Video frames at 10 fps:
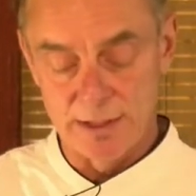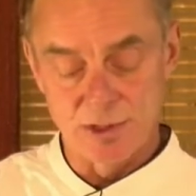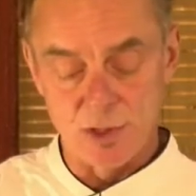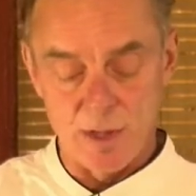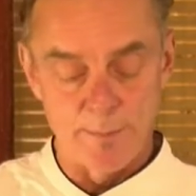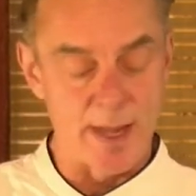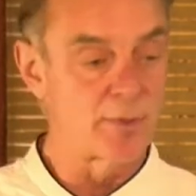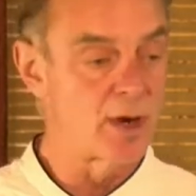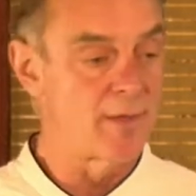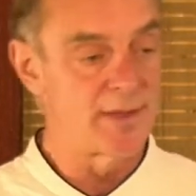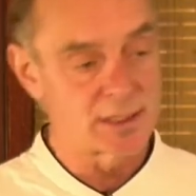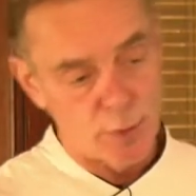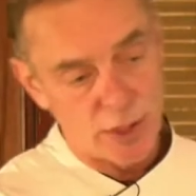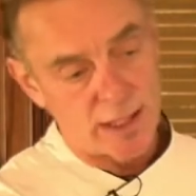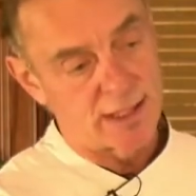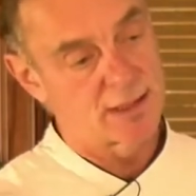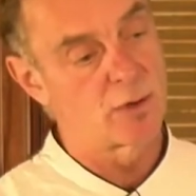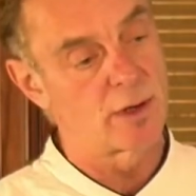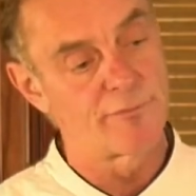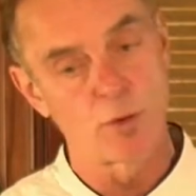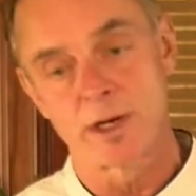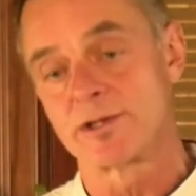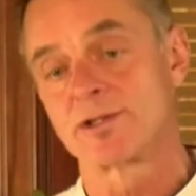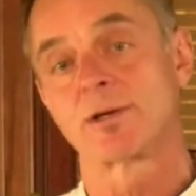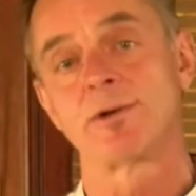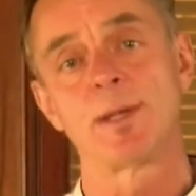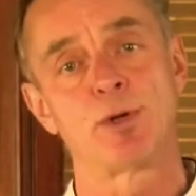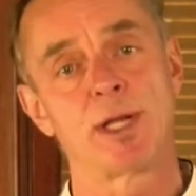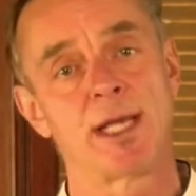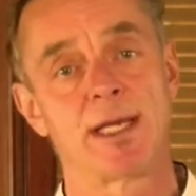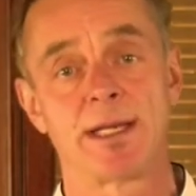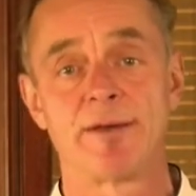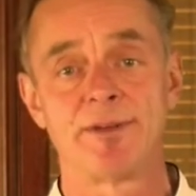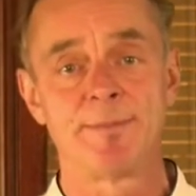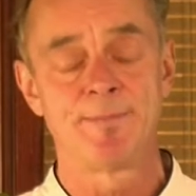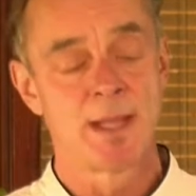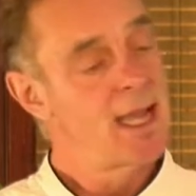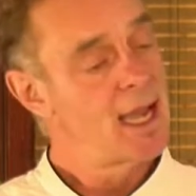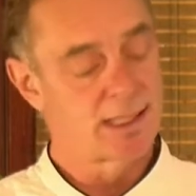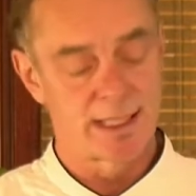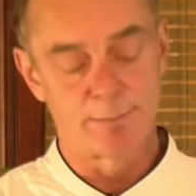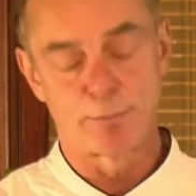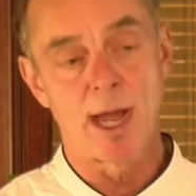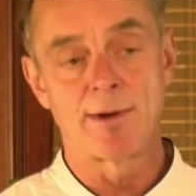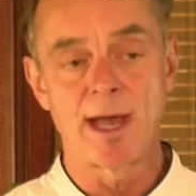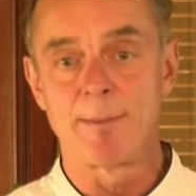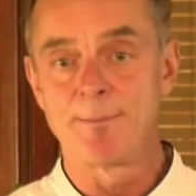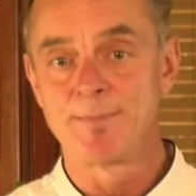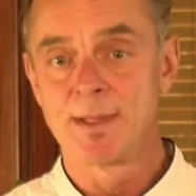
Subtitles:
salt and pepper on this, put it into a 400-degree preheated oven, and let it brown up.